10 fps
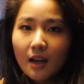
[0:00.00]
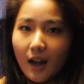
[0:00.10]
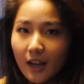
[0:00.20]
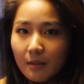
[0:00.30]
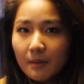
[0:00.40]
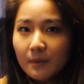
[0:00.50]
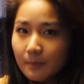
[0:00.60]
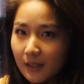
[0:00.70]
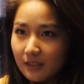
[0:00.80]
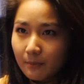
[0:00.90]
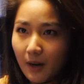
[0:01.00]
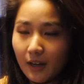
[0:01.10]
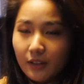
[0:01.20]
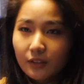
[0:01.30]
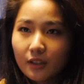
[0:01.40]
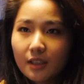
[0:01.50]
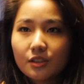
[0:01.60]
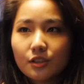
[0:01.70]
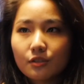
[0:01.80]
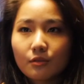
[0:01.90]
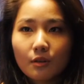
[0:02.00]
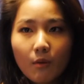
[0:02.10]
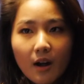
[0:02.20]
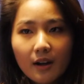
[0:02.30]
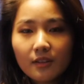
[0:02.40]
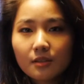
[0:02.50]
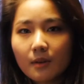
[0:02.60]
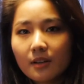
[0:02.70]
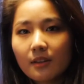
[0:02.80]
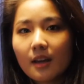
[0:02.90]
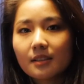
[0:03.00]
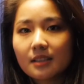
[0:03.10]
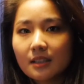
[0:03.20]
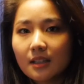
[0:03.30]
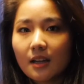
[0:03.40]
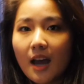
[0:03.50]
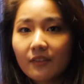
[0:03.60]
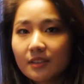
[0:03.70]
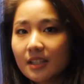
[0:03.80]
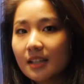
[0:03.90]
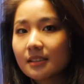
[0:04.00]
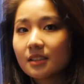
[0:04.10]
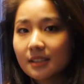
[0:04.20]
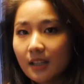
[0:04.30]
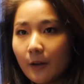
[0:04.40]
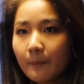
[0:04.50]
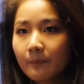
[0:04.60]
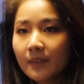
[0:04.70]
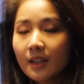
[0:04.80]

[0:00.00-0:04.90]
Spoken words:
I am a prospective buyer looking to acquire the sweater that Sina advertised to sell.